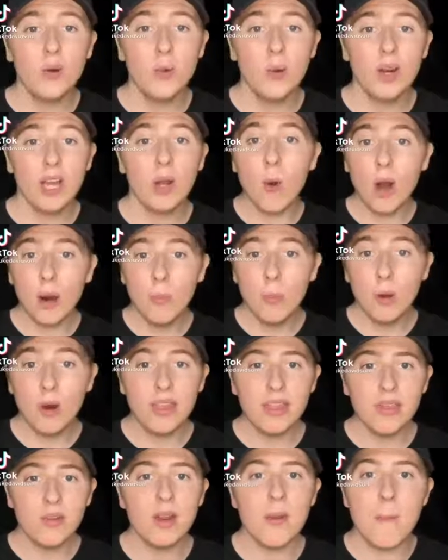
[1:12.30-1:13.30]
winning
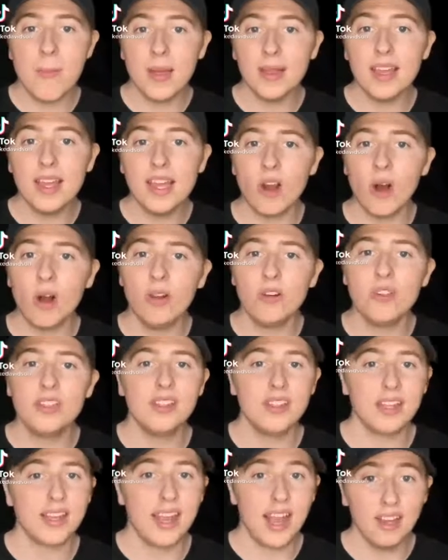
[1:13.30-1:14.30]
$1.3 million
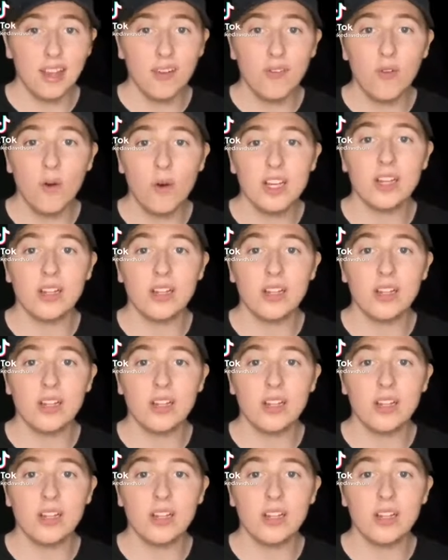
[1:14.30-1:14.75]
in the California